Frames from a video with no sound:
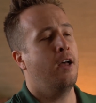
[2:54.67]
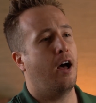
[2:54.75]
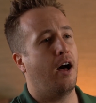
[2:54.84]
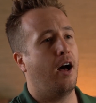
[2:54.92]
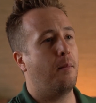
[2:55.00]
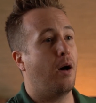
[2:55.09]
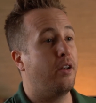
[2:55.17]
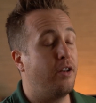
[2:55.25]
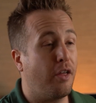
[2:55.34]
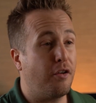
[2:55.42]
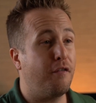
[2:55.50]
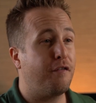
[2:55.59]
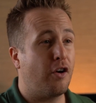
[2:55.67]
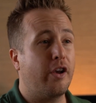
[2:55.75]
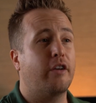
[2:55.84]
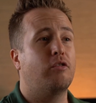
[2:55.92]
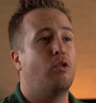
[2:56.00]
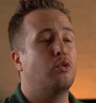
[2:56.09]
another very
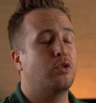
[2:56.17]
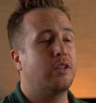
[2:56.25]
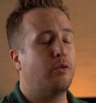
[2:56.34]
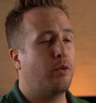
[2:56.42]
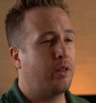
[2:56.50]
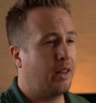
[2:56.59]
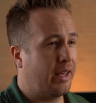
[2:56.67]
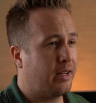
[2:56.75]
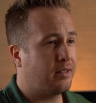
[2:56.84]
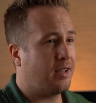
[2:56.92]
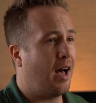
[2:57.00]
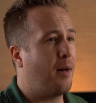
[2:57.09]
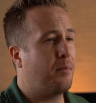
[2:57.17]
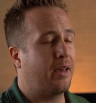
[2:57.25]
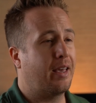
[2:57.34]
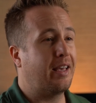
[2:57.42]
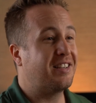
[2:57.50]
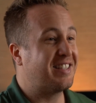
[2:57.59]
closely related
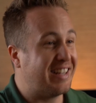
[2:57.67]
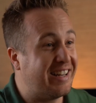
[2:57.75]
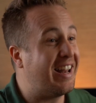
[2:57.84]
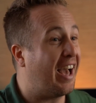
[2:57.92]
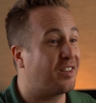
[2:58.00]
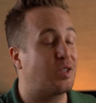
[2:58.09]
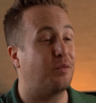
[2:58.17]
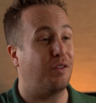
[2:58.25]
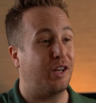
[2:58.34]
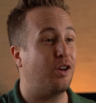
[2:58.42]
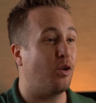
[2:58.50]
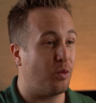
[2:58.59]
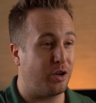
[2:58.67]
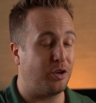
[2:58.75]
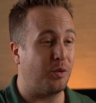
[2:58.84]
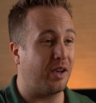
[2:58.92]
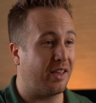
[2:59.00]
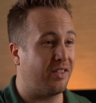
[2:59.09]
topic is the next video we're
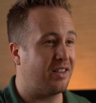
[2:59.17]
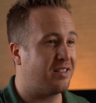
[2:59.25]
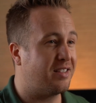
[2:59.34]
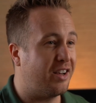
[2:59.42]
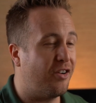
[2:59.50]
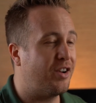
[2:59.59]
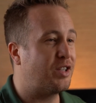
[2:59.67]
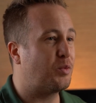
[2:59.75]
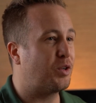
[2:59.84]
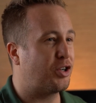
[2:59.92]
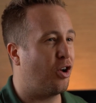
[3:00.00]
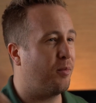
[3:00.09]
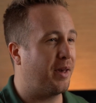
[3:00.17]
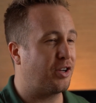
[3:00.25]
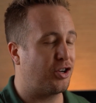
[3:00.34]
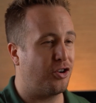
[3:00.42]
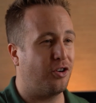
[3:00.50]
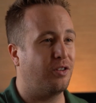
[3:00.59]
doing in this series, which I'll make
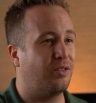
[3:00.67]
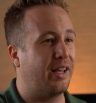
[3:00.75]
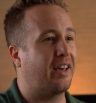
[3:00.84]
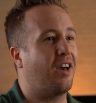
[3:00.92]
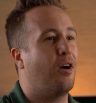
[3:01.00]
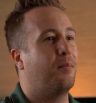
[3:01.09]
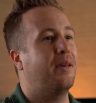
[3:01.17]
sure to link up